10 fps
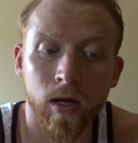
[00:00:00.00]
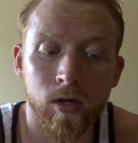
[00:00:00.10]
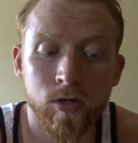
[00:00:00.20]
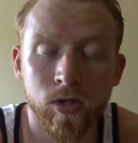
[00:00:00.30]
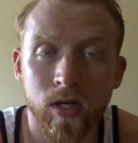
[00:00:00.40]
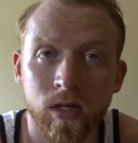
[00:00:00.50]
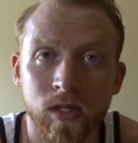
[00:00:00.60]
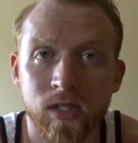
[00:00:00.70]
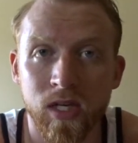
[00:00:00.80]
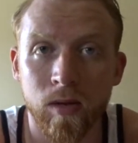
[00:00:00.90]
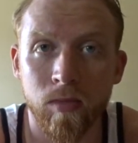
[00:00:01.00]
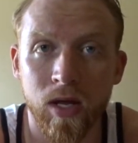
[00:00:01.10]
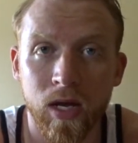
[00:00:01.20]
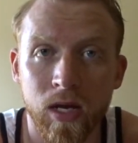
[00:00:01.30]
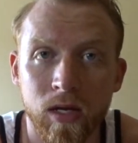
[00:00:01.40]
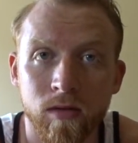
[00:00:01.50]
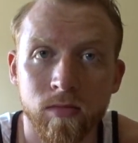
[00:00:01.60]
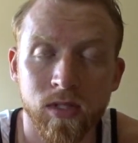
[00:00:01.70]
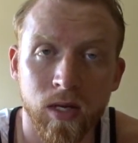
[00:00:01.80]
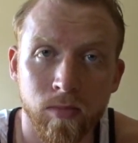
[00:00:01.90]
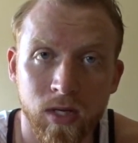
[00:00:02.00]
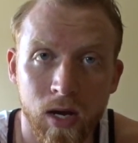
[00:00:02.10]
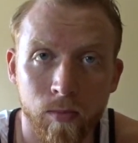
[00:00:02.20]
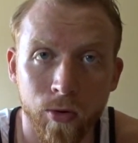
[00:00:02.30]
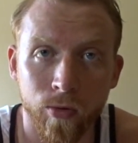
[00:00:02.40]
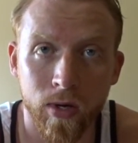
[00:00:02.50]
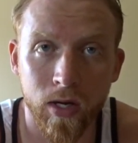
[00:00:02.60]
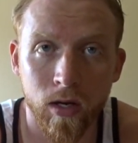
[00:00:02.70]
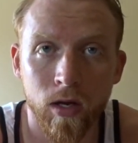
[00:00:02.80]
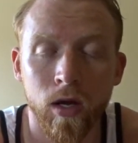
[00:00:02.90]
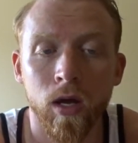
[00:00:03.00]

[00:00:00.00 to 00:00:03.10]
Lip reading: usually on the same day, same time per week,